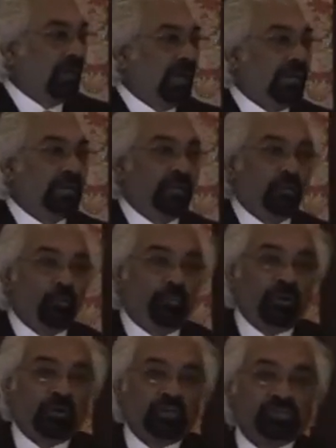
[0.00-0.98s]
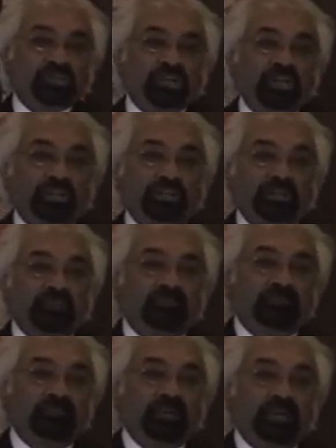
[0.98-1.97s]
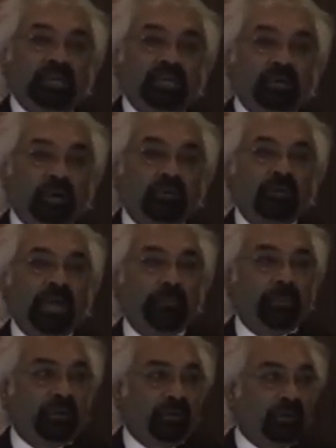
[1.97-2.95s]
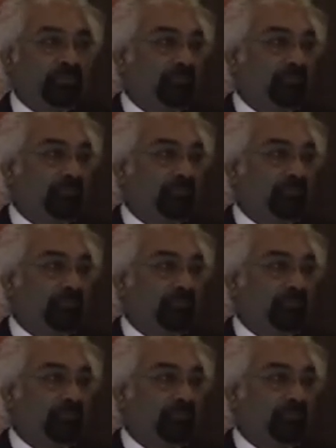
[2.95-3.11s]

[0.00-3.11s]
I'll get a coupon on shirt and not on hamburger.